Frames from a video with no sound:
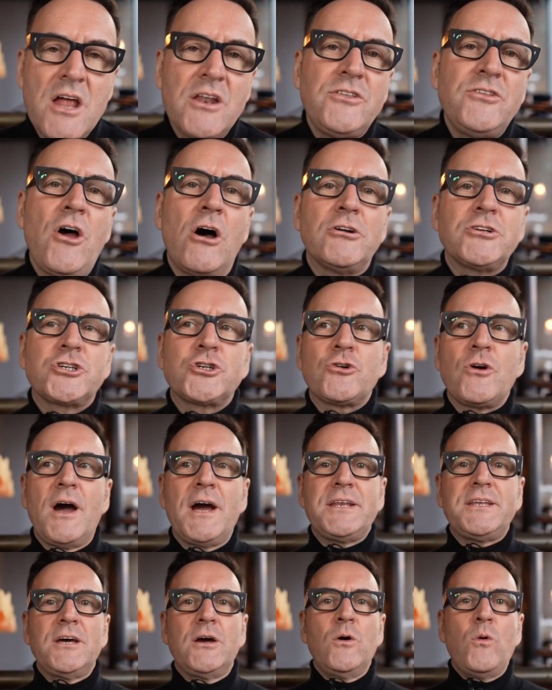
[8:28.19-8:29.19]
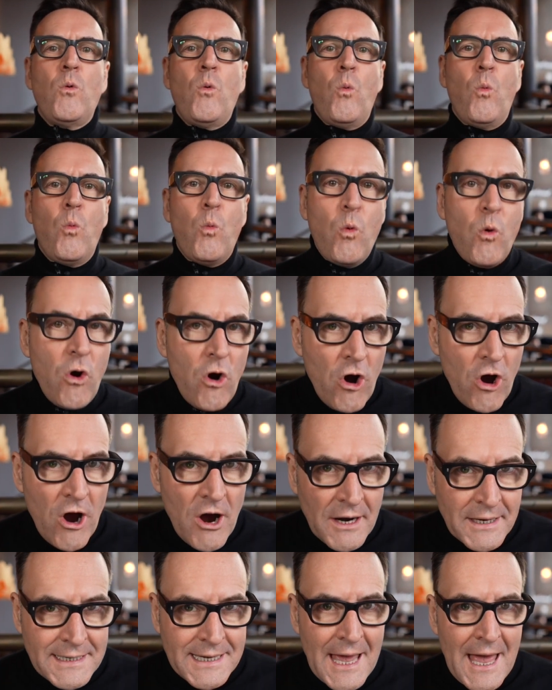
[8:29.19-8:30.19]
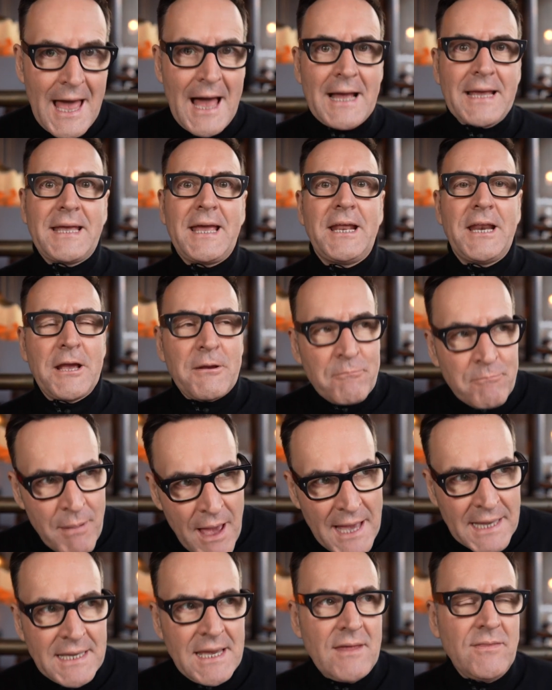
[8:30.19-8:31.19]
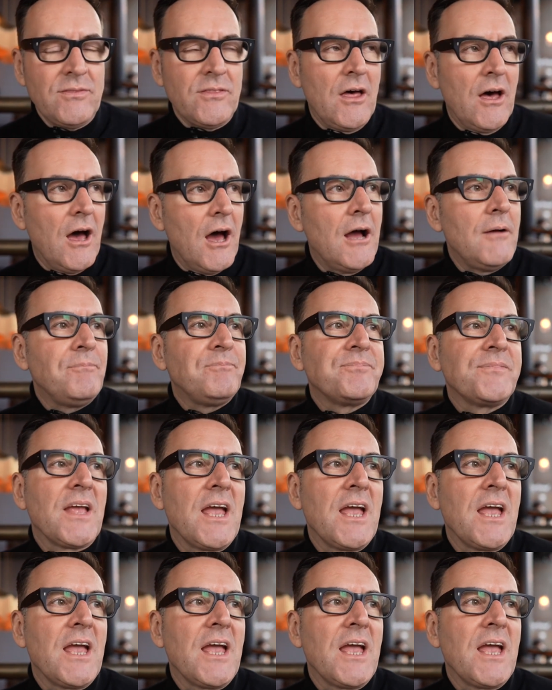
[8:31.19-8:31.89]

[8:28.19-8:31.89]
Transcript: not try to work at getting back in there.